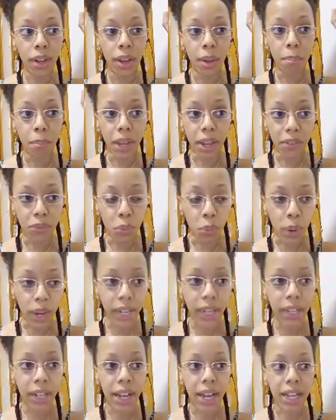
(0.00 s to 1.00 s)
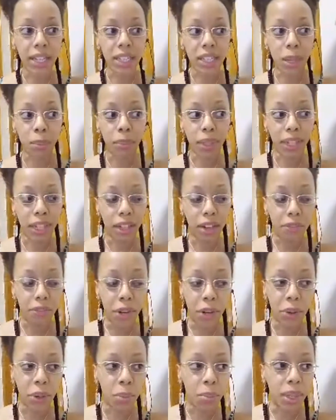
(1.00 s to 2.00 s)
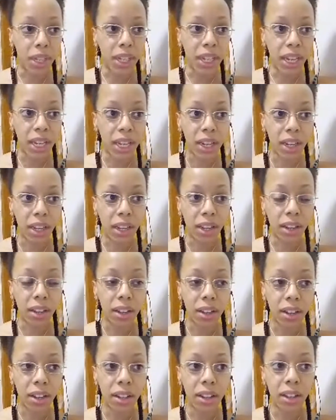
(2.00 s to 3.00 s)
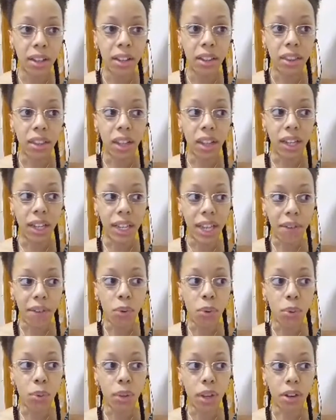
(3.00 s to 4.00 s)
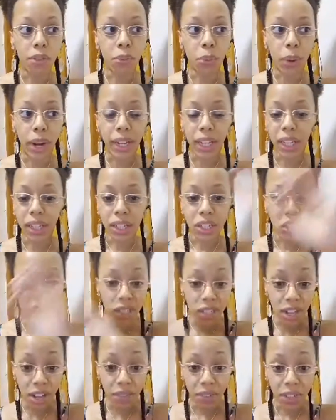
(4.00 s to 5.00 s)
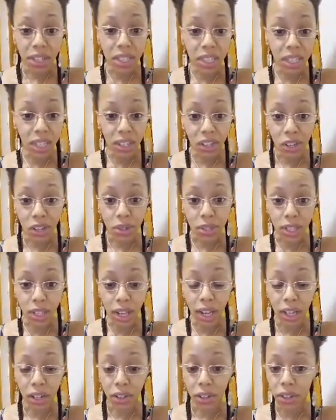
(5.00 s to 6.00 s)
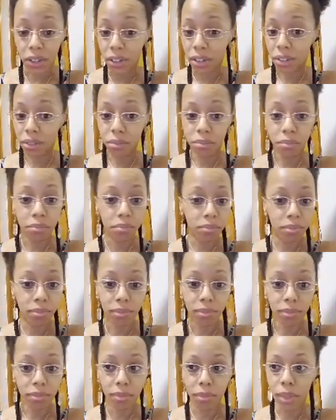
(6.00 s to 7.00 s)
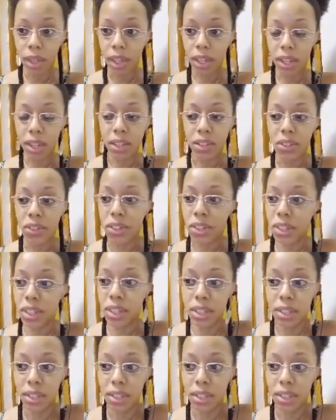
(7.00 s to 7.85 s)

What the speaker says: may have recognized something in the very beginning, the level of recognition of it 10 years later, it's